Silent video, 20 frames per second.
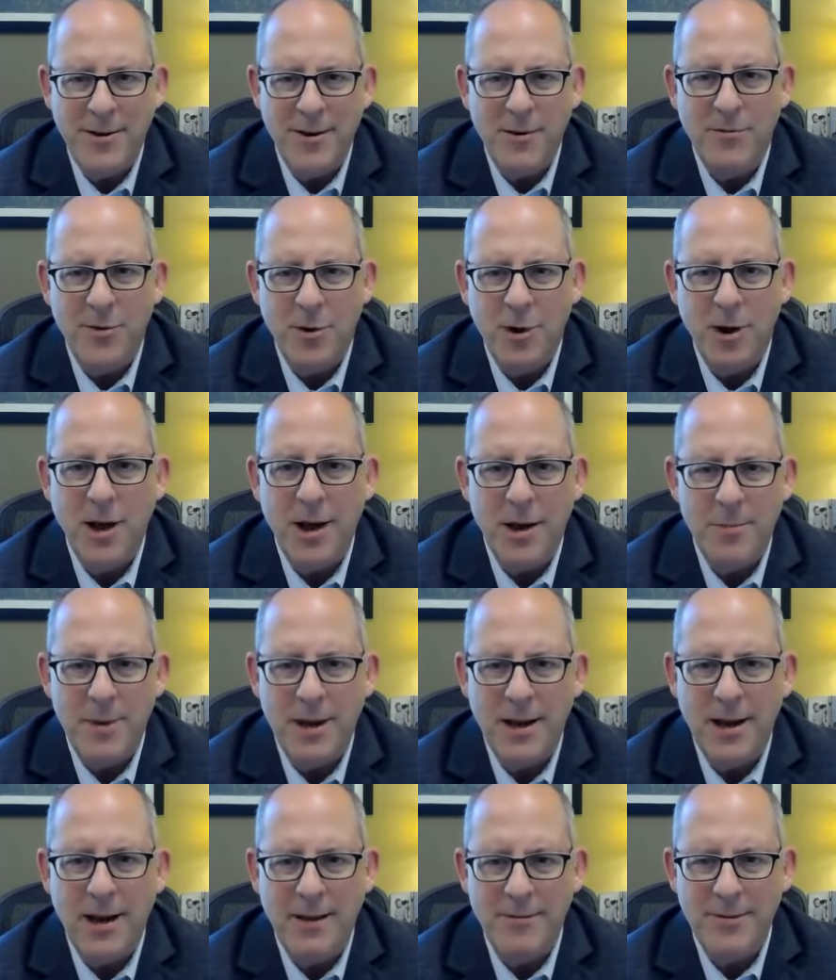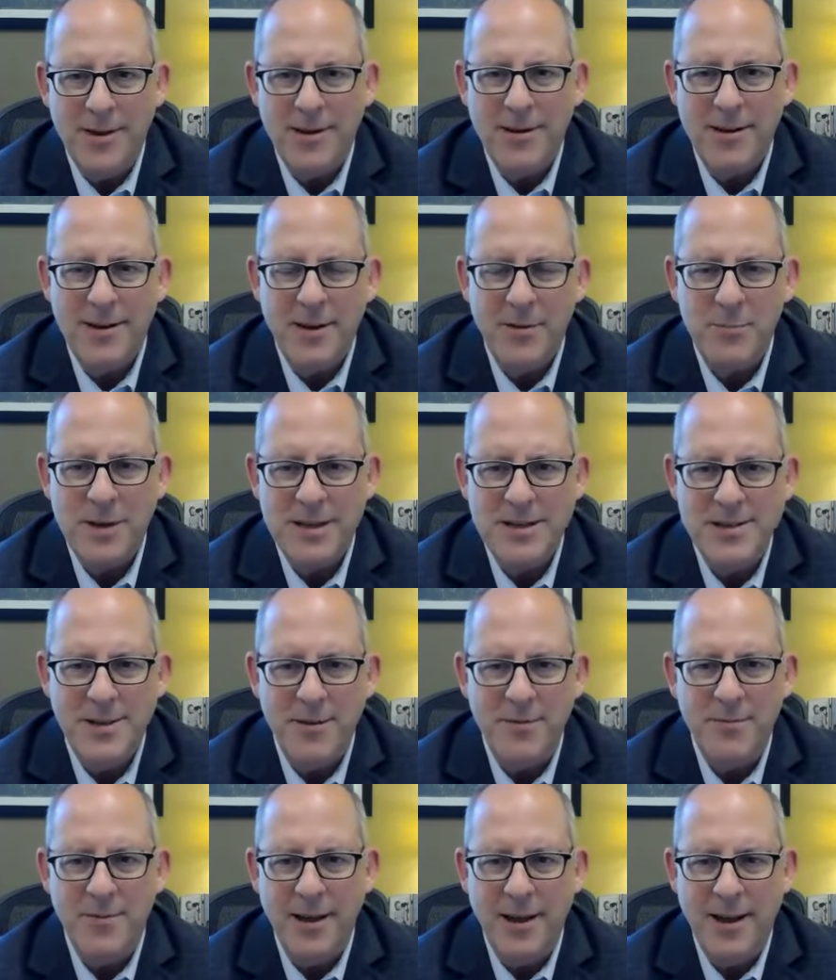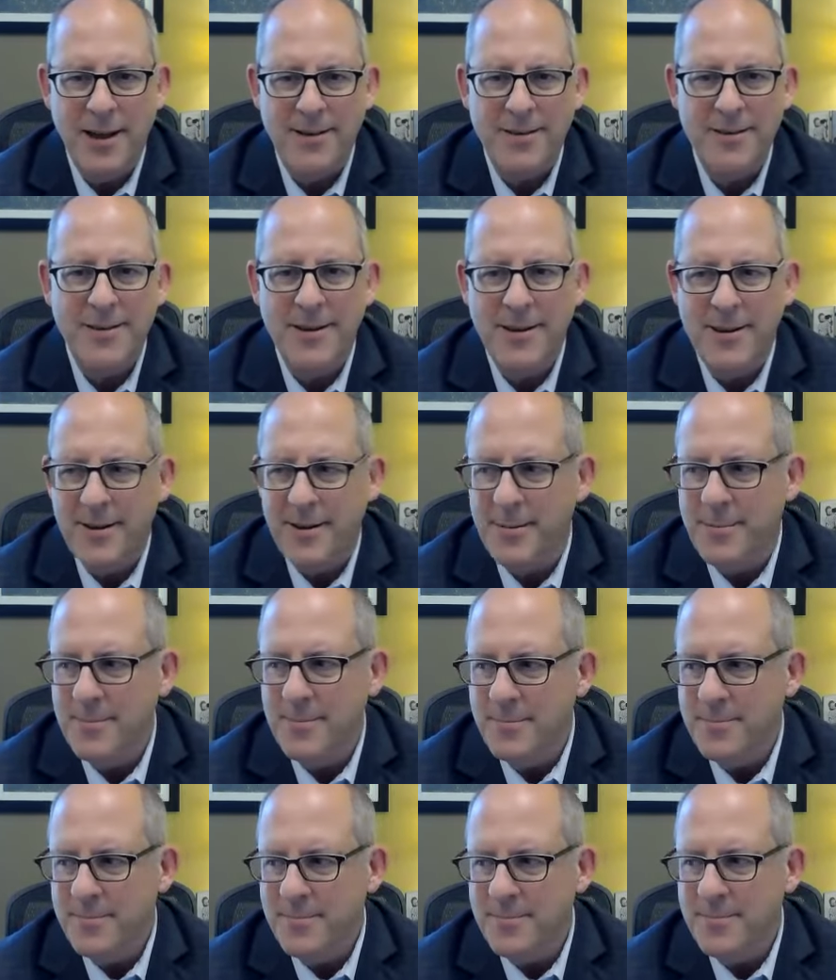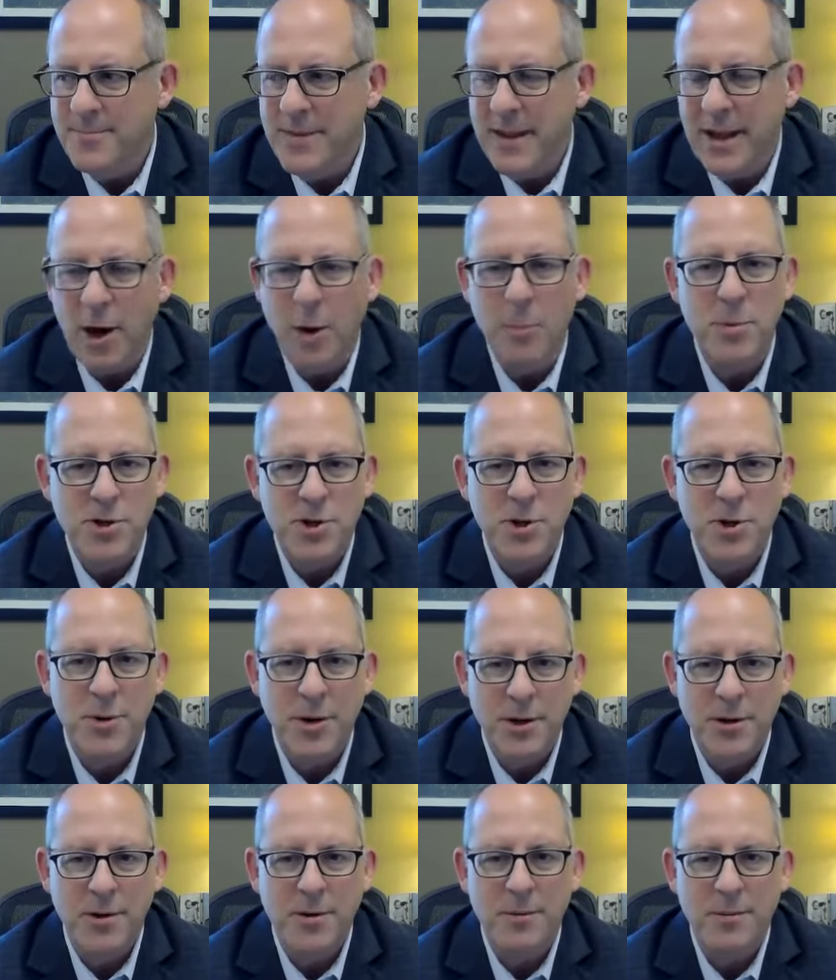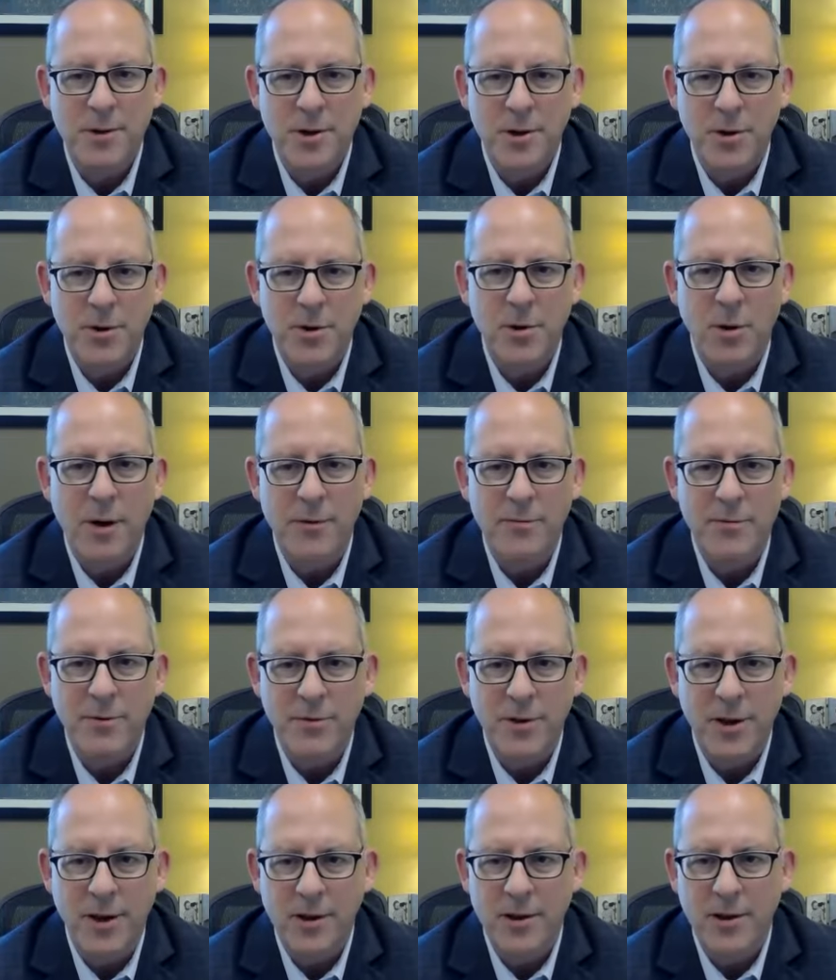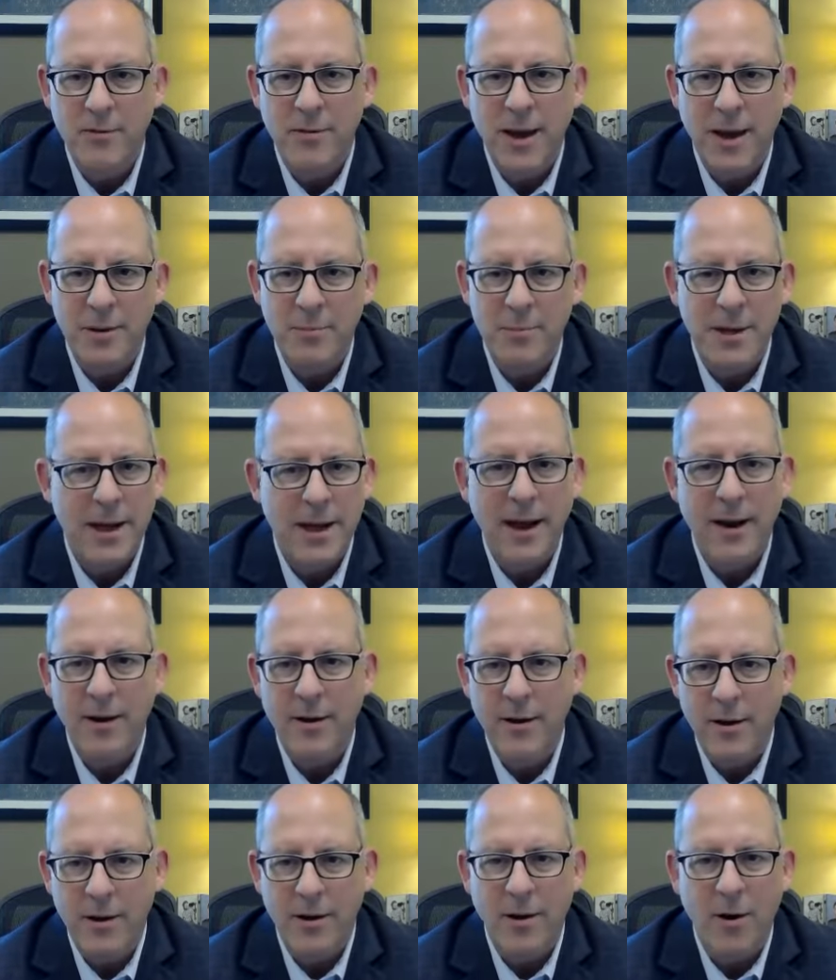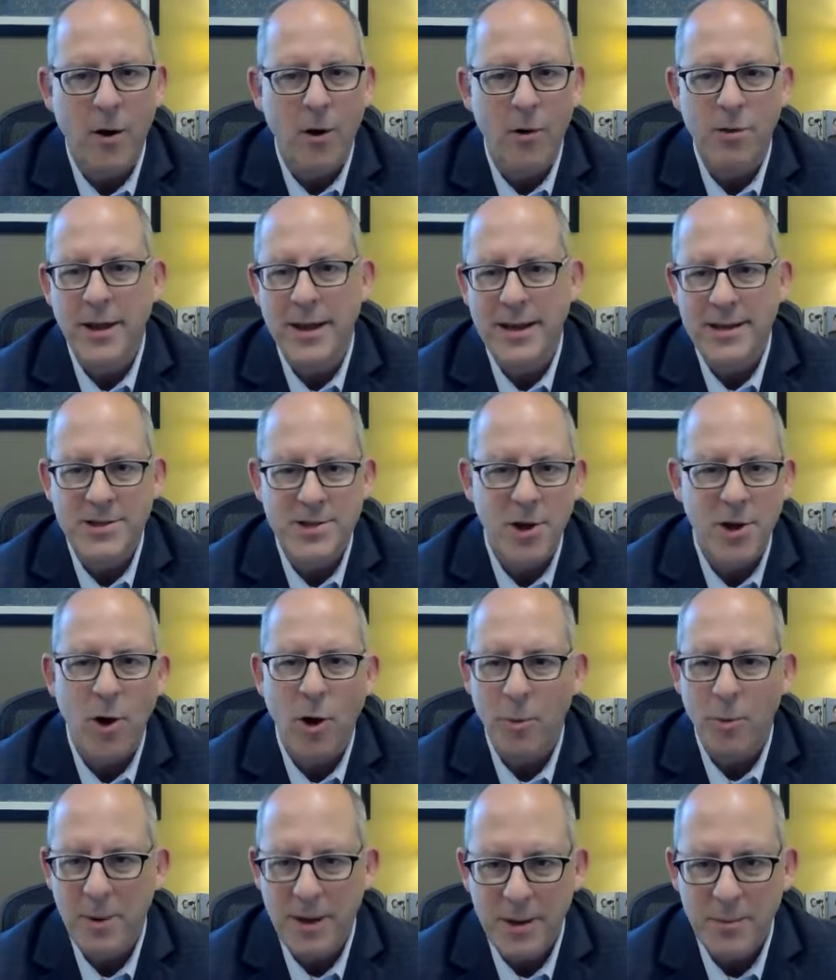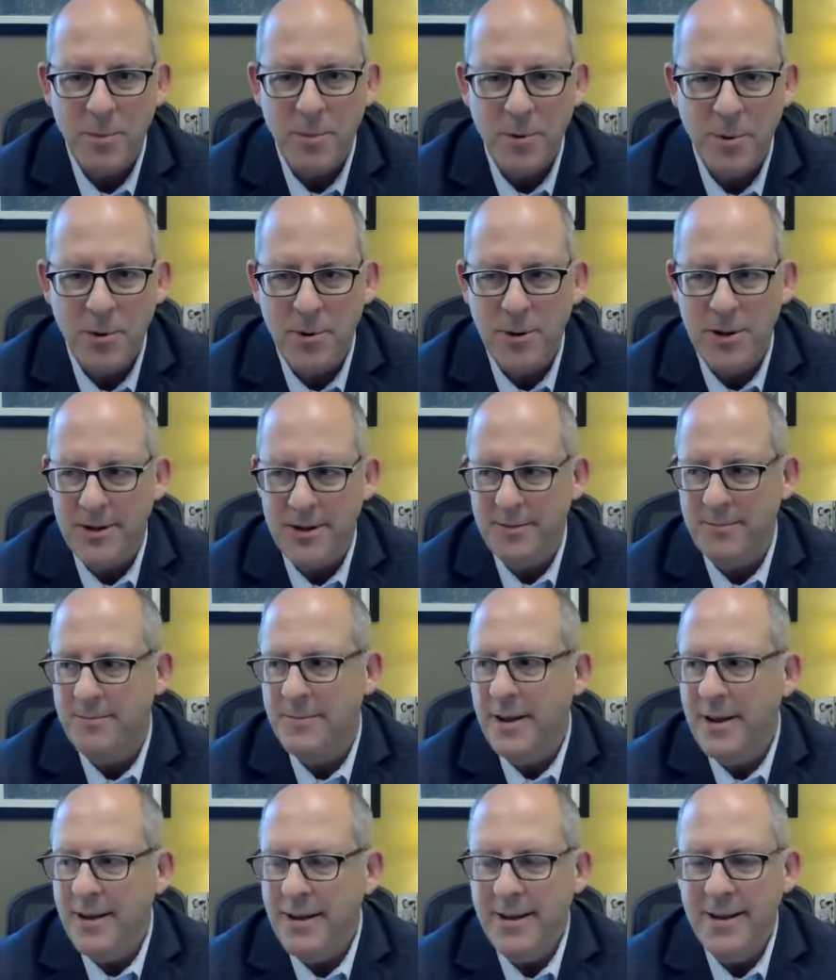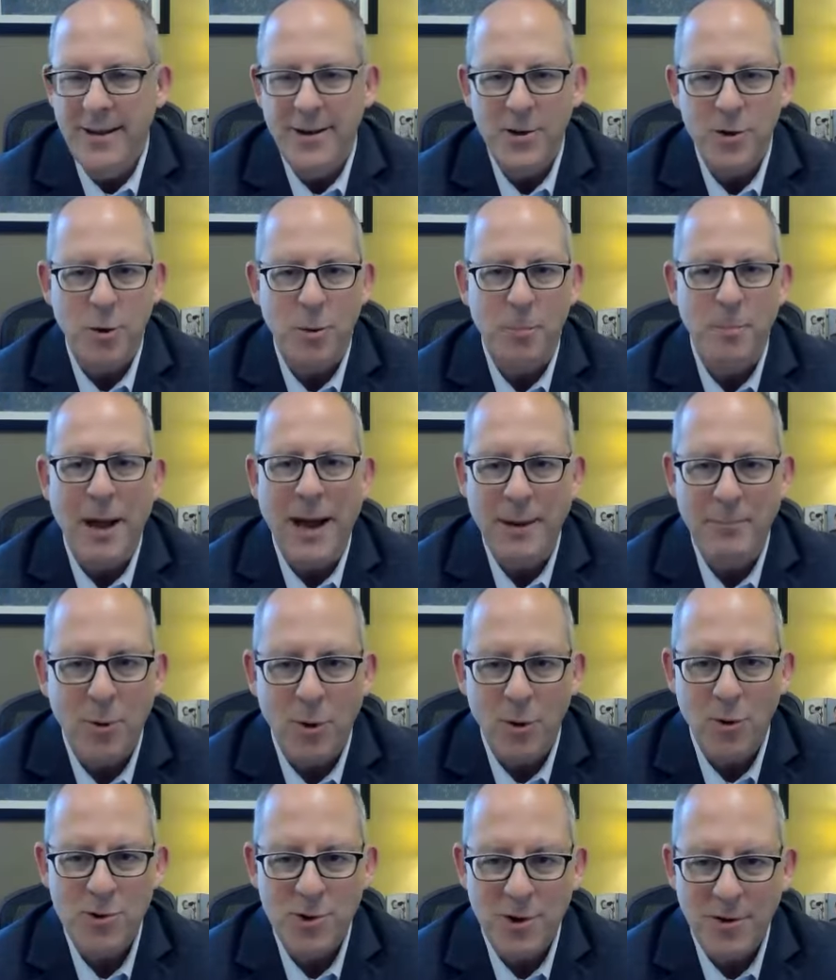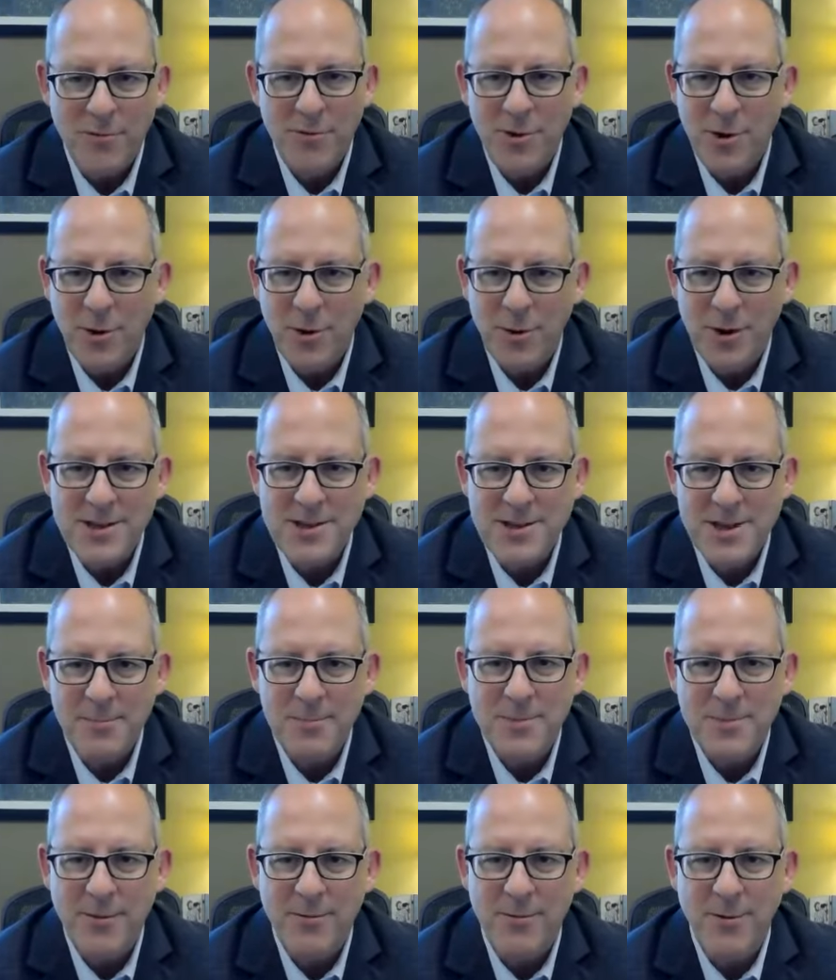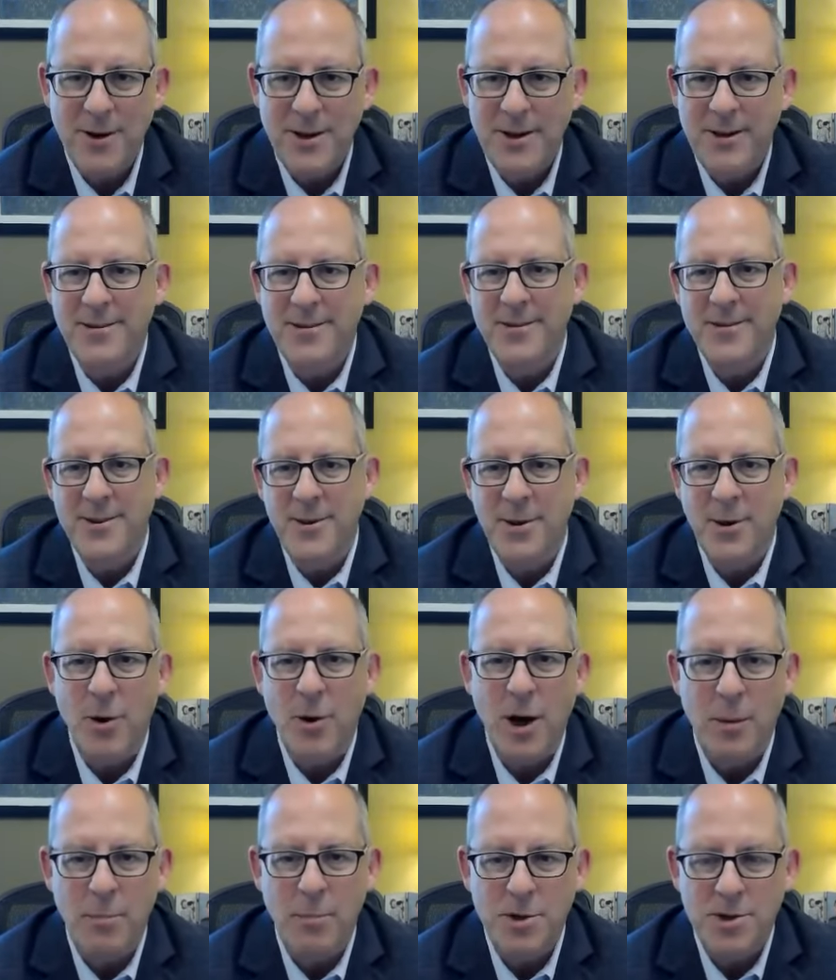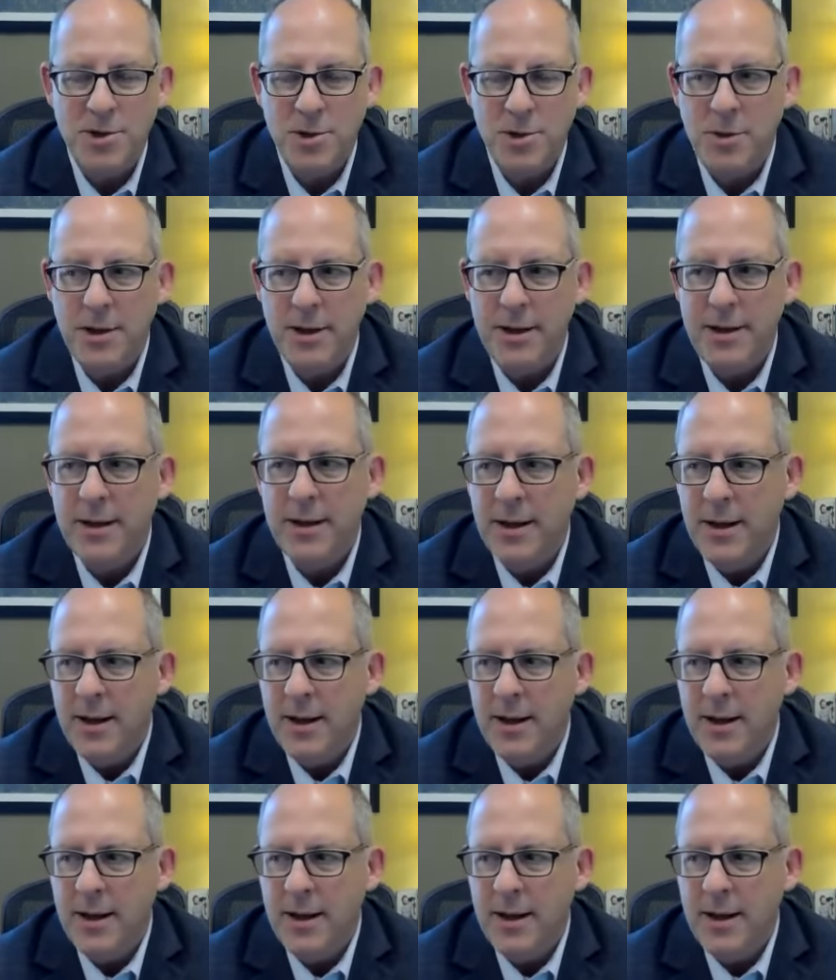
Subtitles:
For a lot of my life, I didn't give myself that that opportunity. You often feel like you've got to be all things to all people, and you're a bad person if you don't accept every, opportunity.